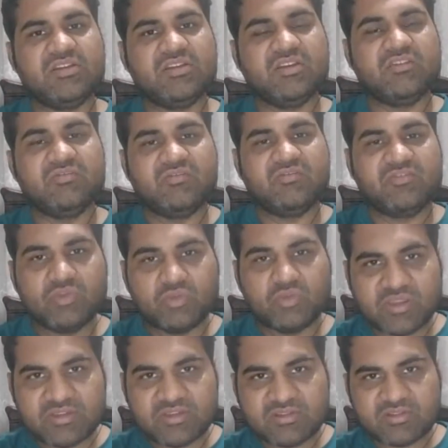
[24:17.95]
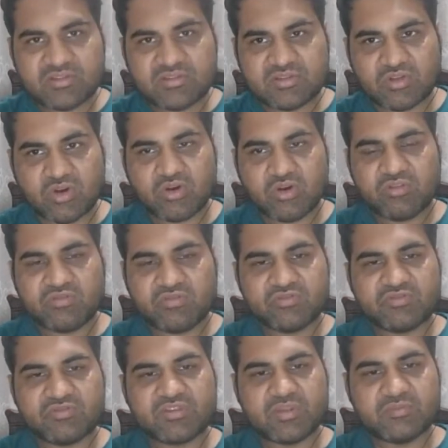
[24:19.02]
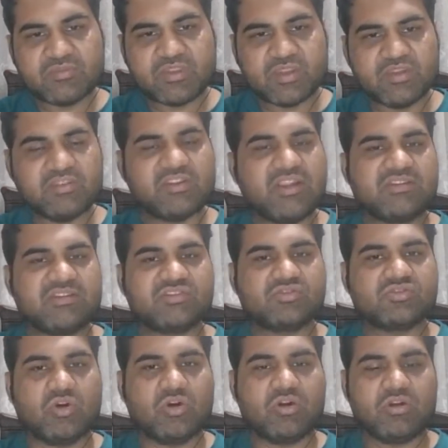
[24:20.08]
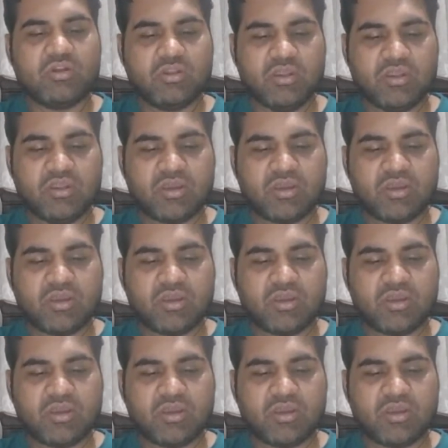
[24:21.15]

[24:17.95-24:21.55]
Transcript: the influence of something that is called